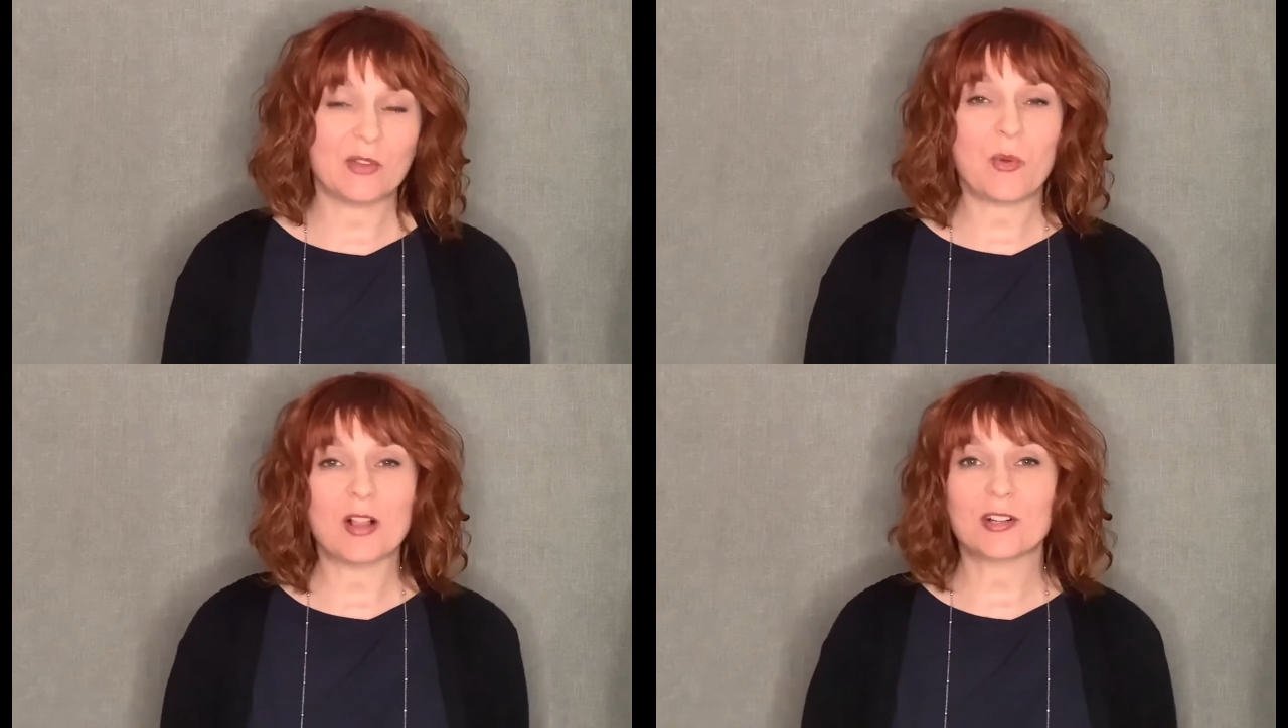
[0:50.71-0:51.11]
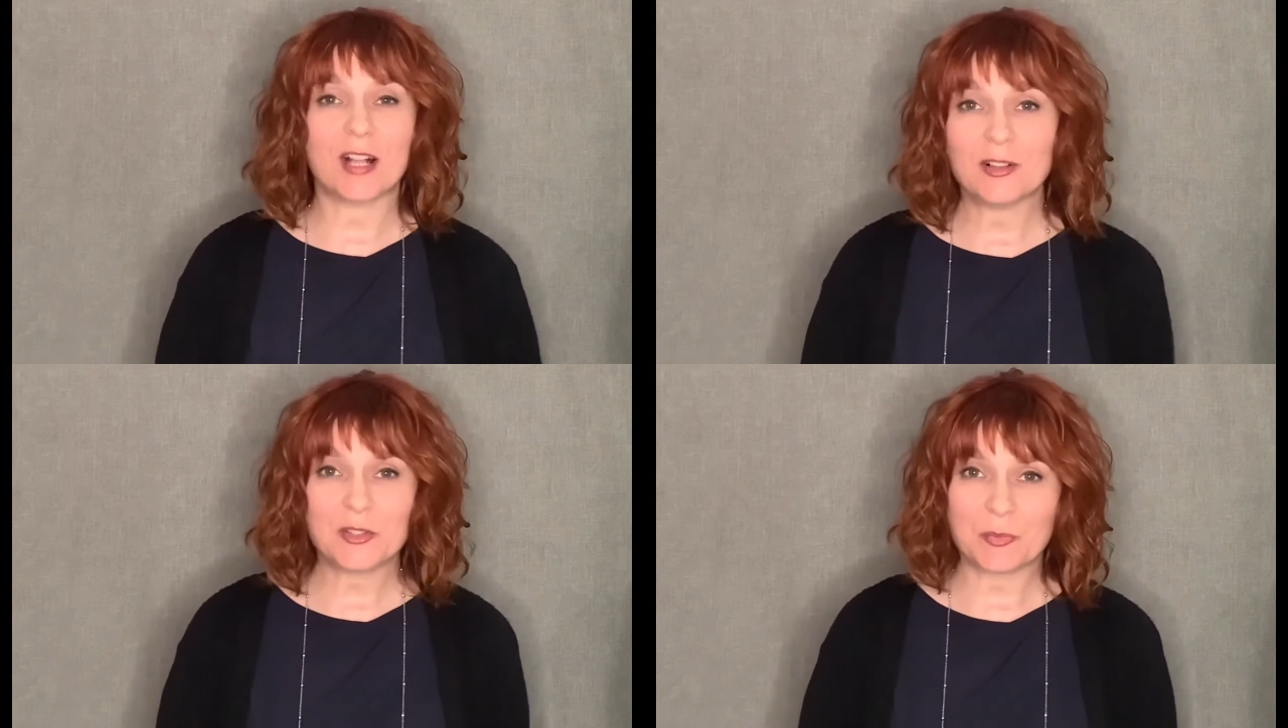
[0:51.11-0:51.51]
while our
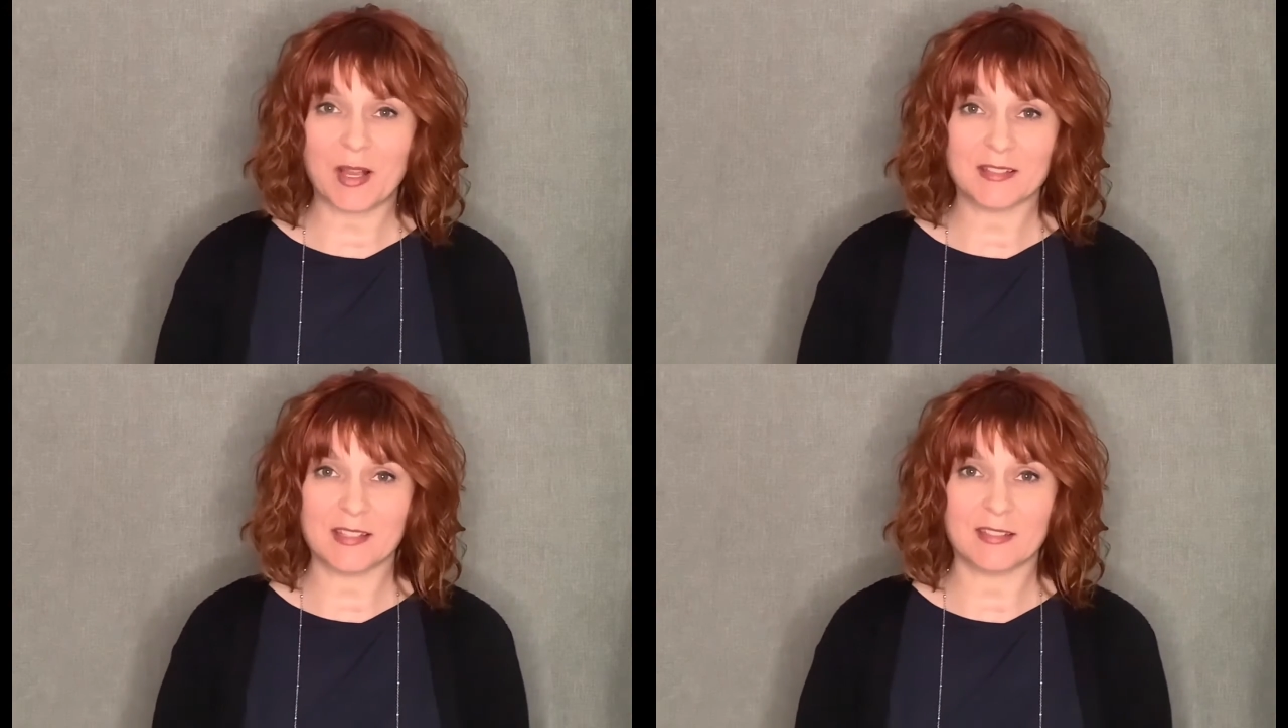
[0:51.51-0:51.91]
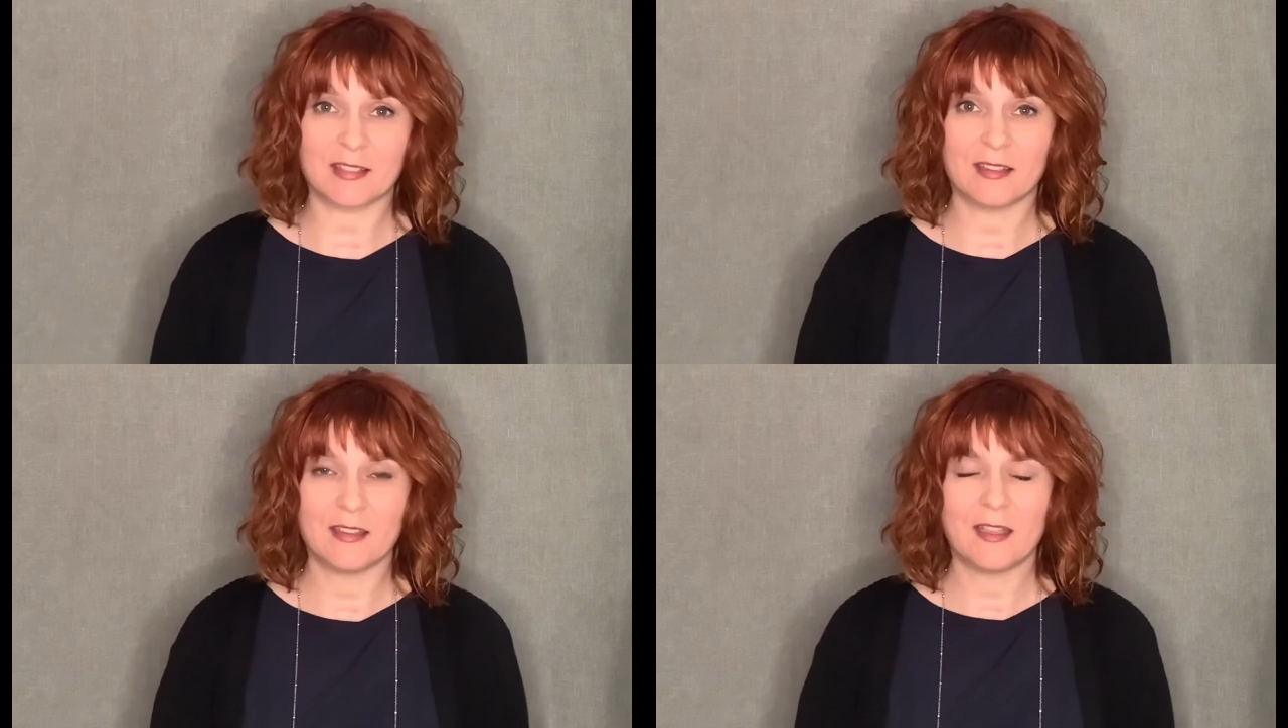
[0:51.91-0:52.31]
color's processing.
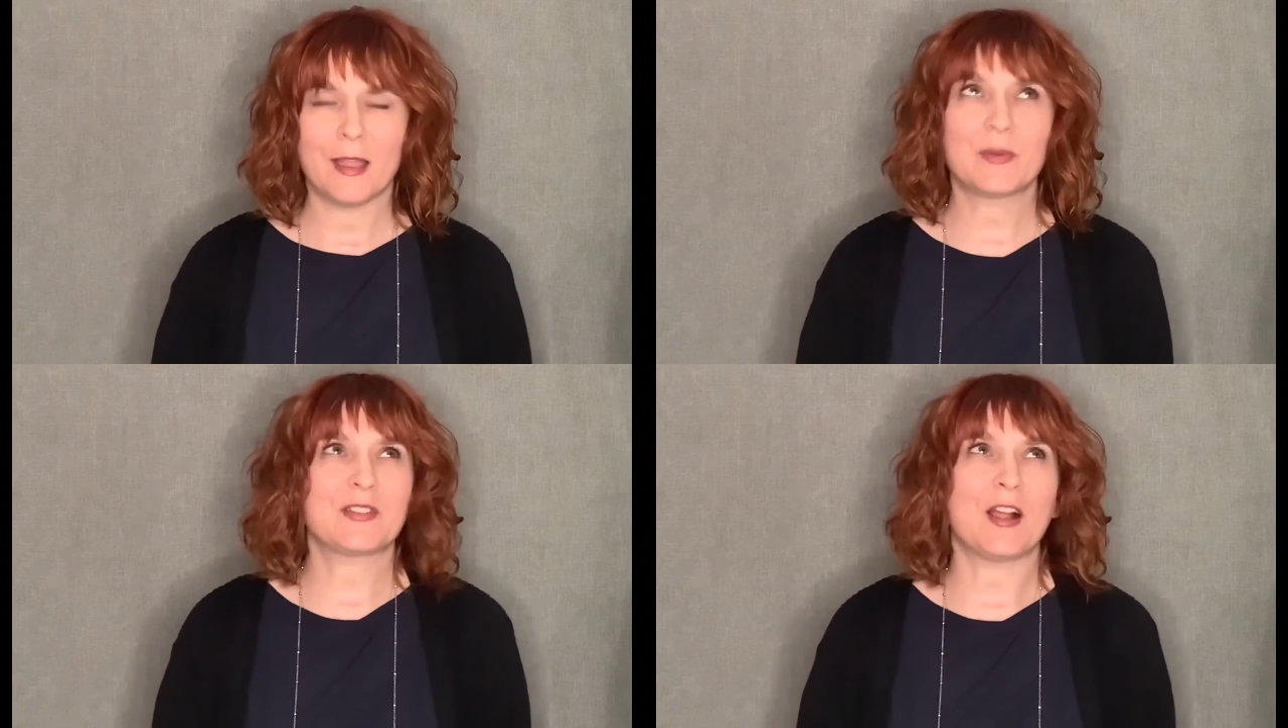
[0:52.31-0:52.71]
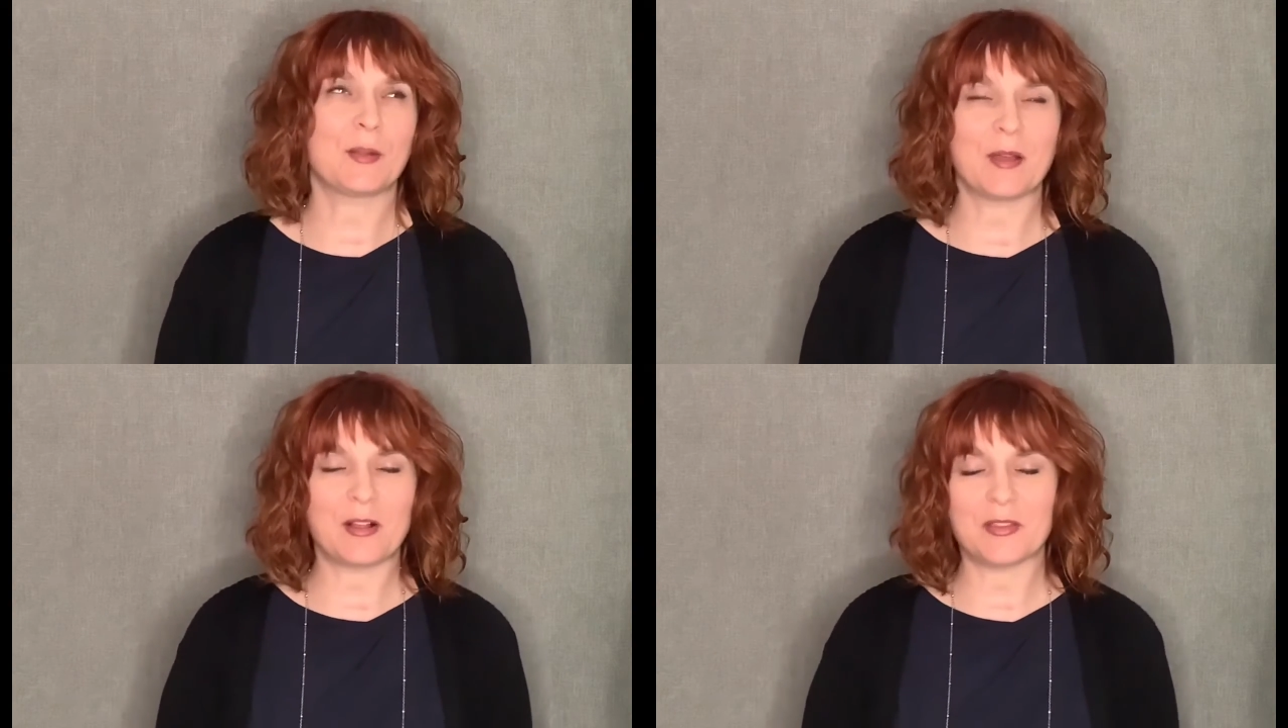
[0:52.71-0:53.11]
And we talk
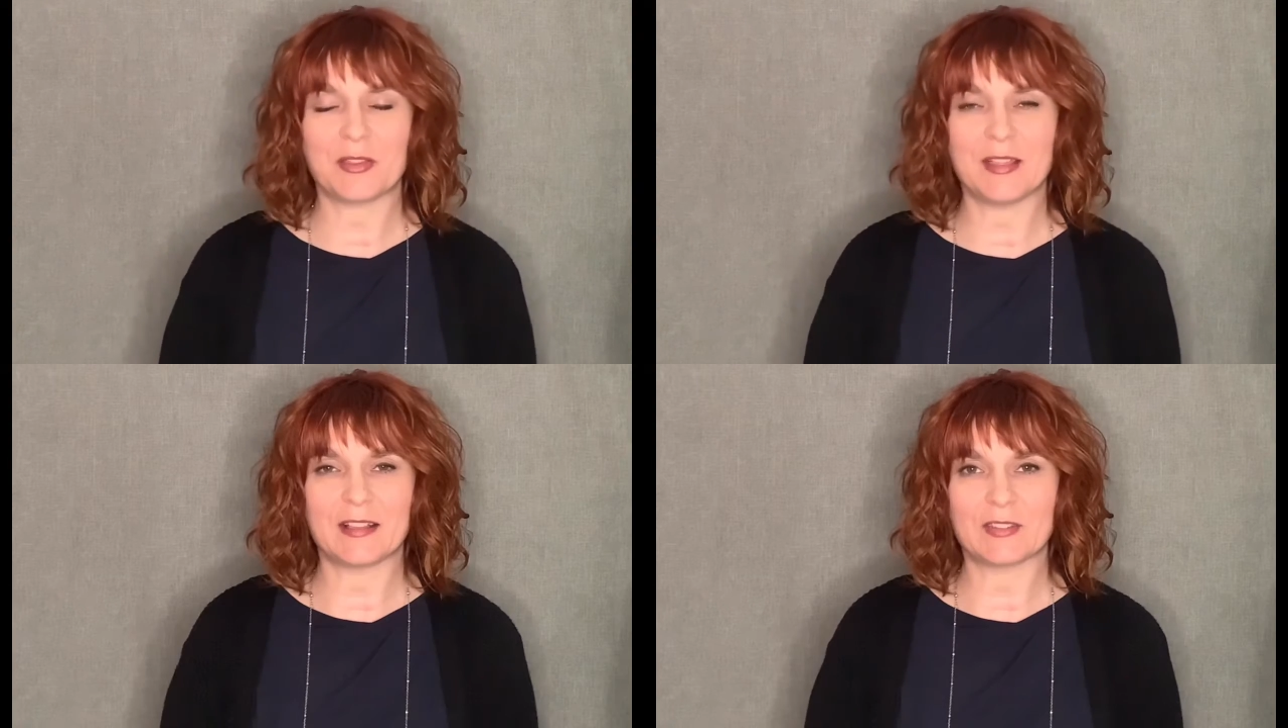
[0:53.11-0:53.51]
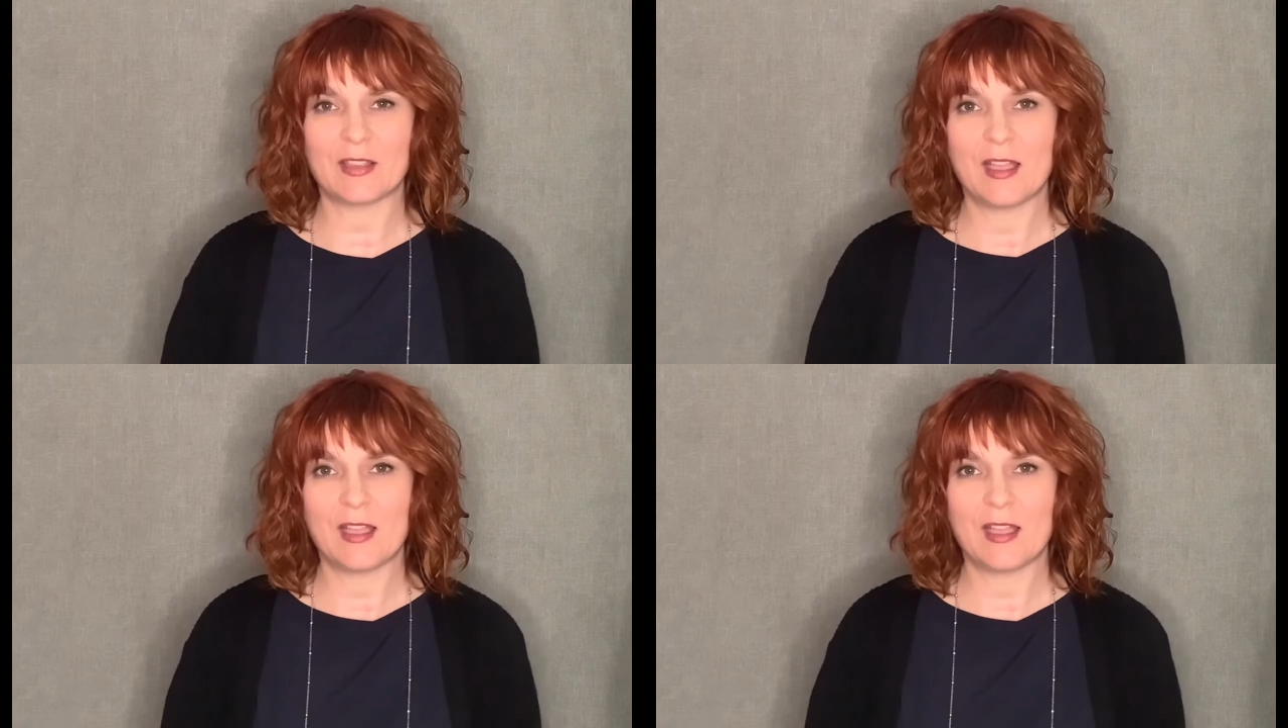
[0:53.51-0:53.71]
about all the things.